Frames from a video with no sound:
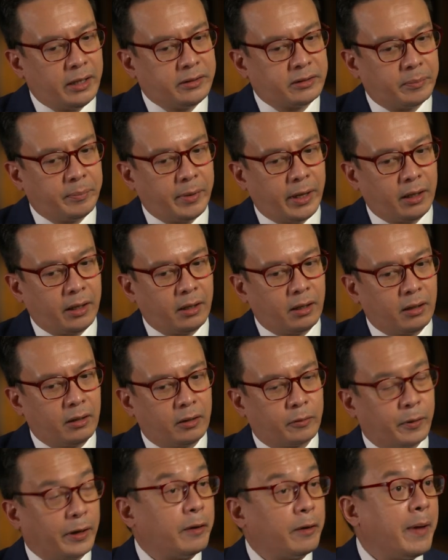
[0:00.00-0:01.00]
is a big,
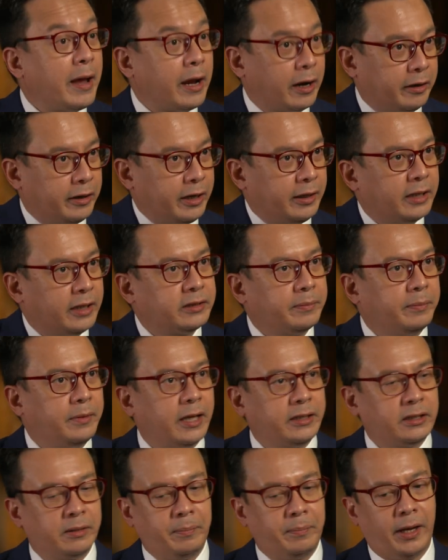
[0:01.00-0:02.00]
Greater Bay Area, that's a,
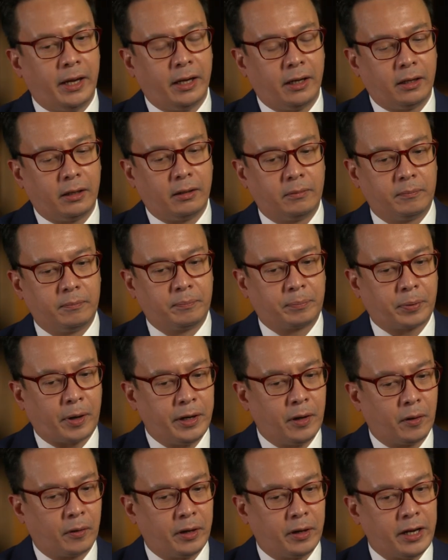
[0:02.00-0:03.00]
that's a big
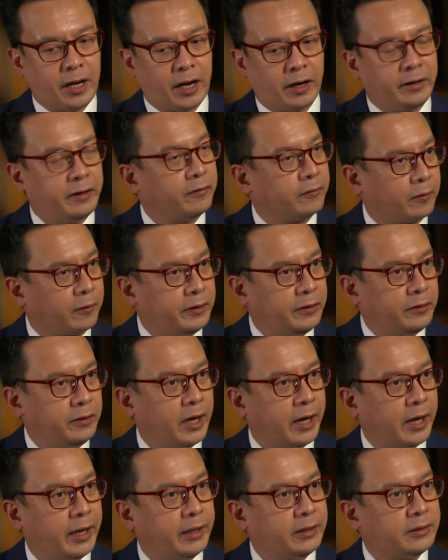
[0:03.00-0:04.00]
priority area for you
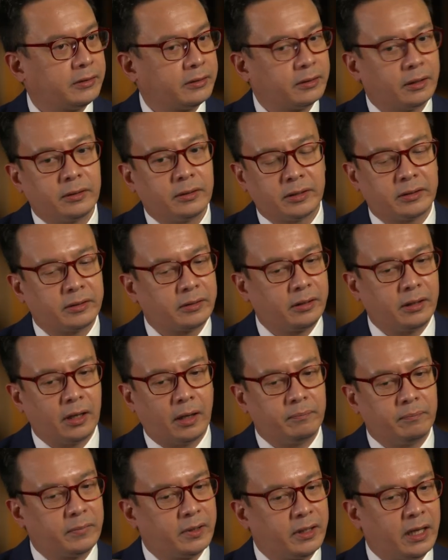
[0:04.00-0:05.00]
guys. Just
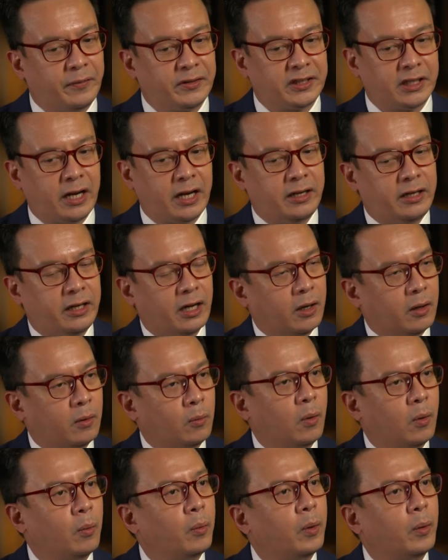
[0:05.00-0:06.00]
give us an idea.
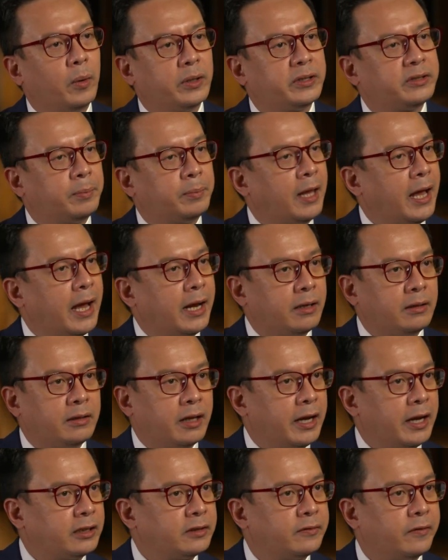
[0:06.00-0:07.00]
What's the plan the
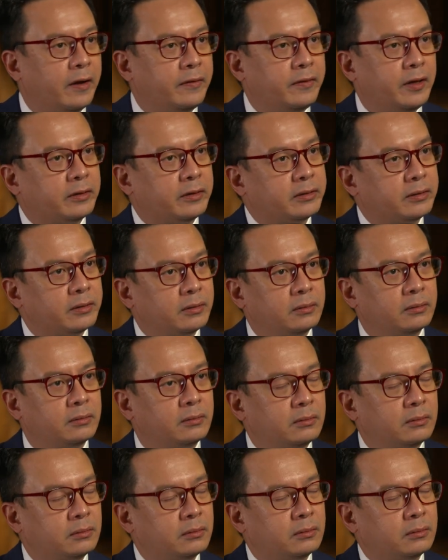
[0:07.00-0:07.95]
next five years? So